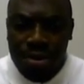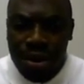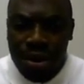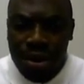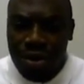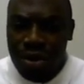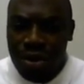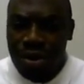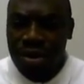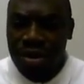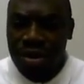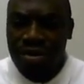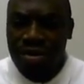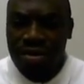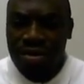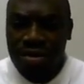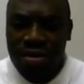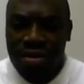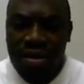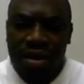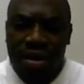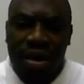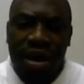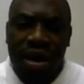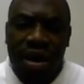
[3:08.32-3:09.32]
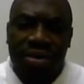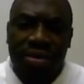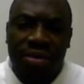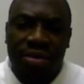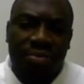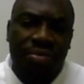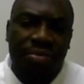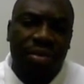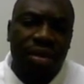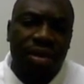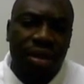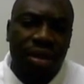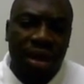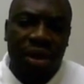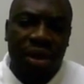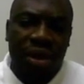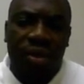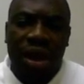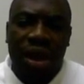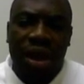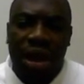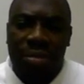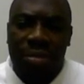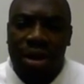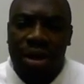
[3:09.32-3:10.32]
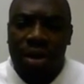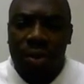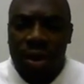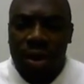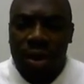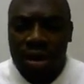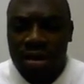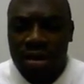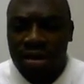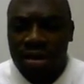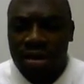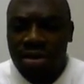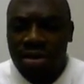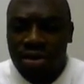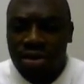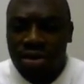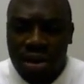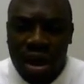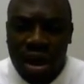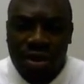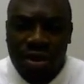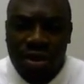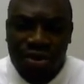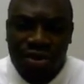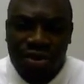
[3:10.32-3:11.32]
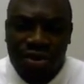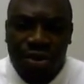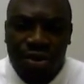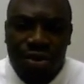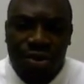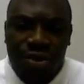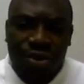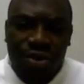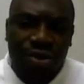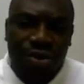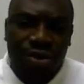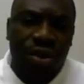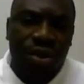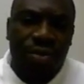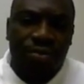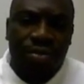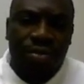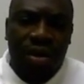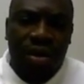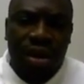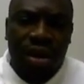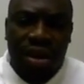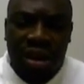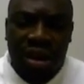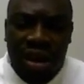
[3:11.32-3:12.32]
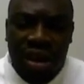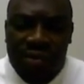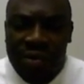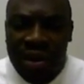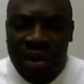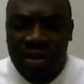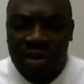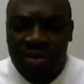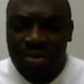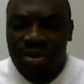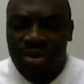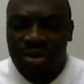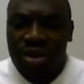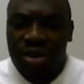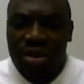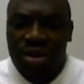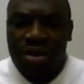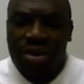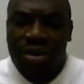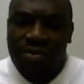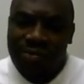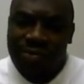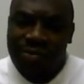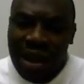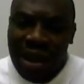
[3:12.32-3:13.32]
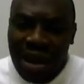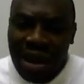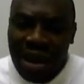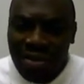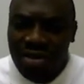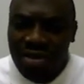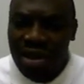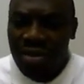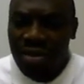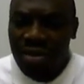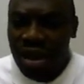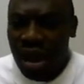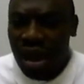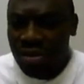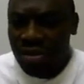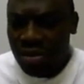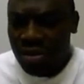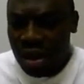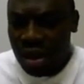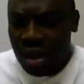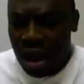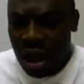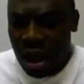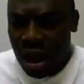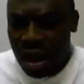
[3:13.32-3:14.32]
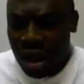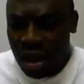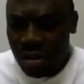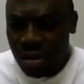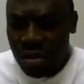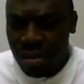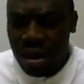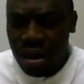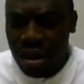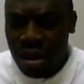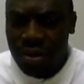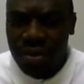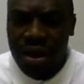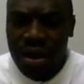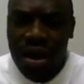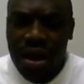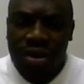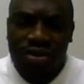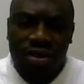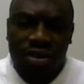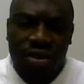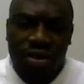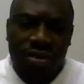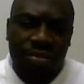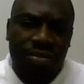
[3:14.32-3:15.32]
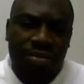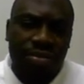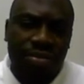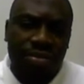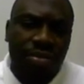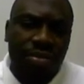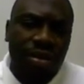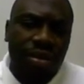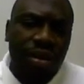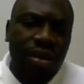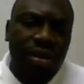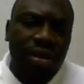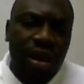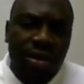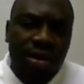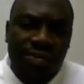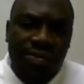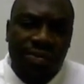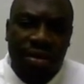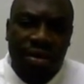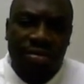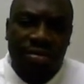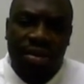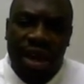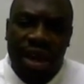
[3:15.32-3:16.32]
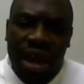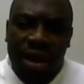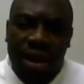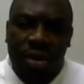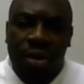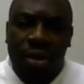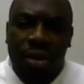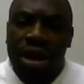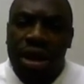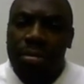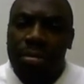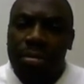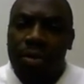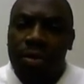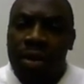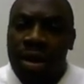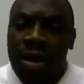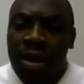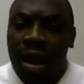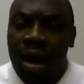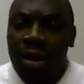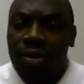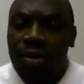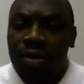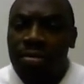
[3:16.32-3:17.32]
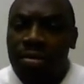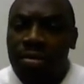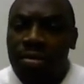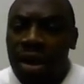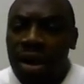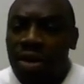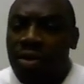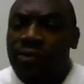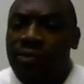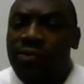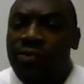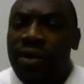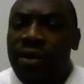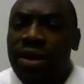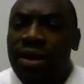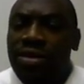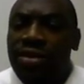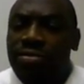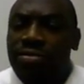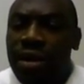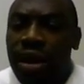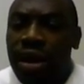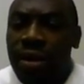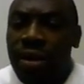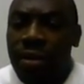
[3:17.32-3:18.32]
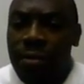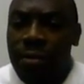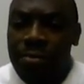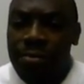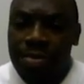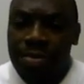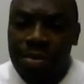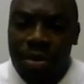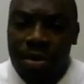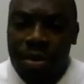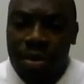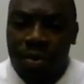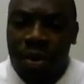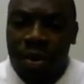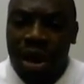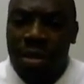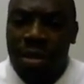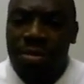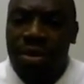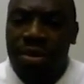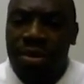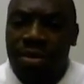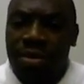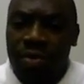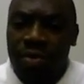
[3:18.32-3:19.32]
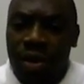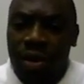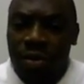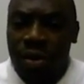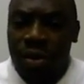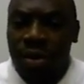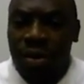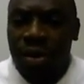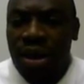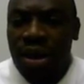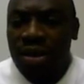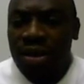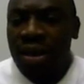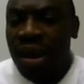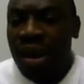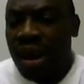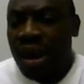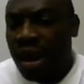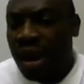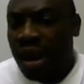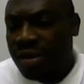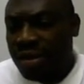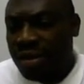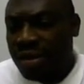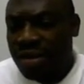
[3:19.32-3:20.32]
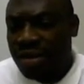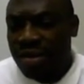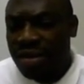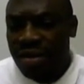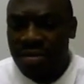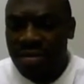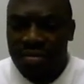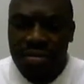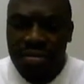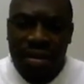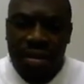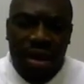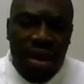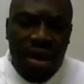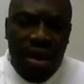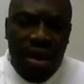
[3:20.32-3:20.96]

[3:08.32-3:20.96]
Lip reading: period. All right. Then we're going to be going to show you the difference between financial education and academic education. Then from there, goal number one, how do you make your first million? We're going to be using what we call the 10X system.